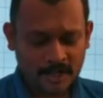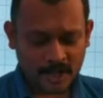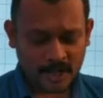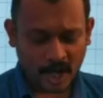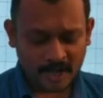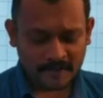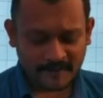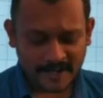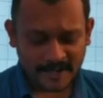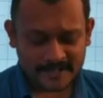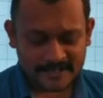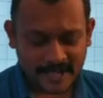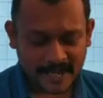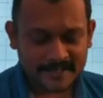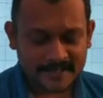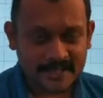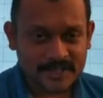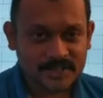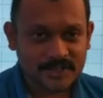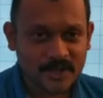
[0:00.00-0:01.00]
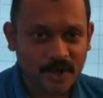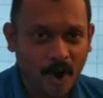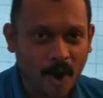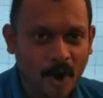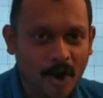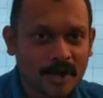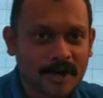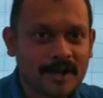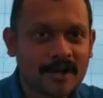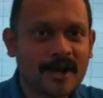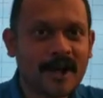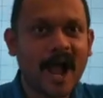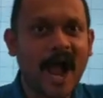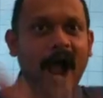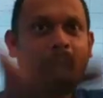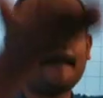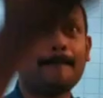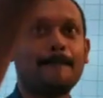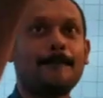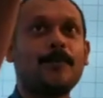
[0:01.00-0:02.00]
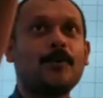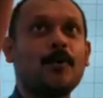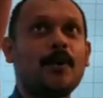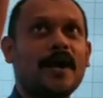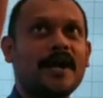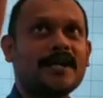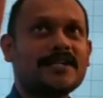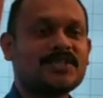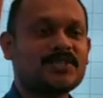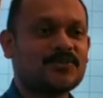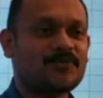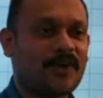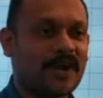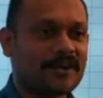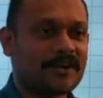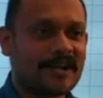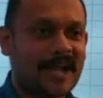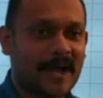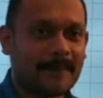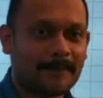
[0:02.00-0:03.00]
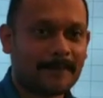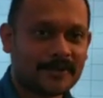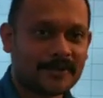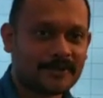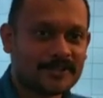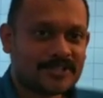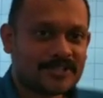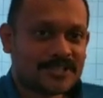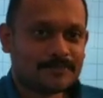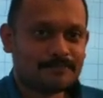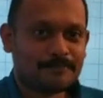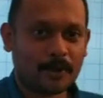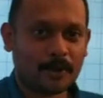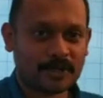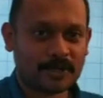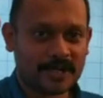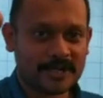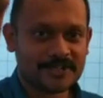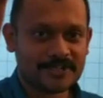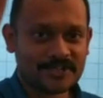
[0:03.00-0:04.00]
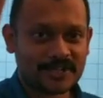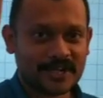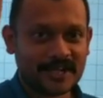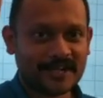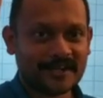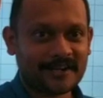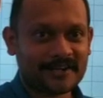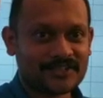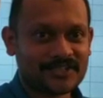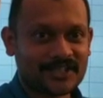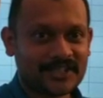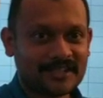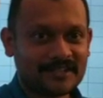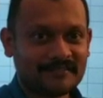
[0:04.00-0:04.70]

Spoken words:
Now, if I take this log upwards, what will happen to its potential energy?